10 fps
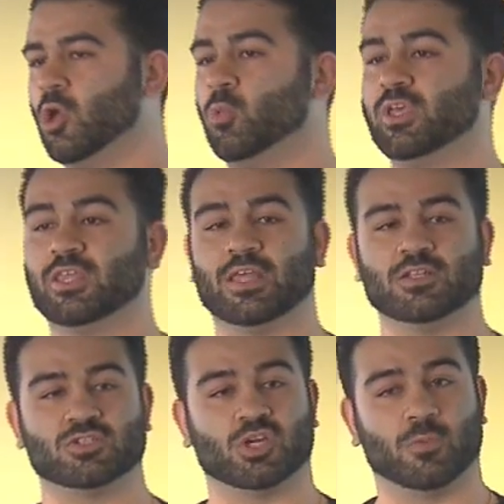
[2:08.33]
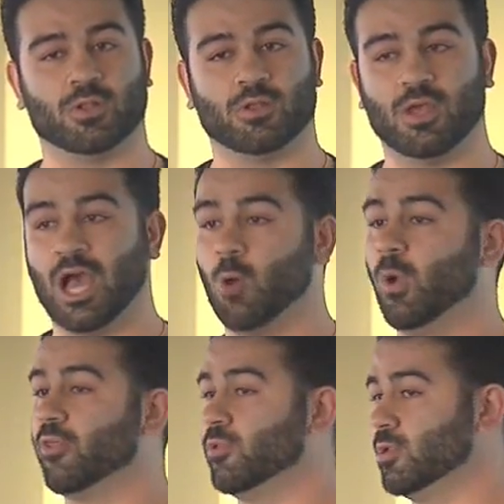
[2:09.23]
we can then determine how
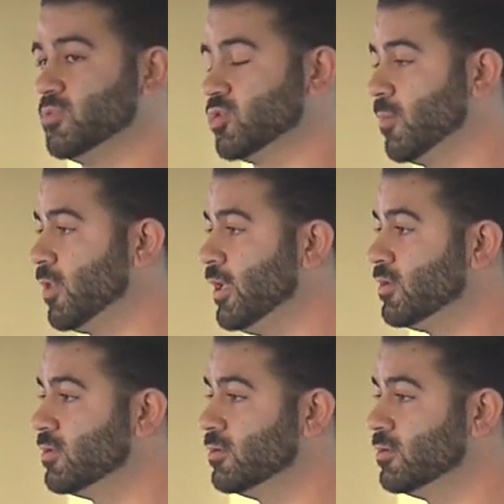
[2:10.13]
well they'll absorb light,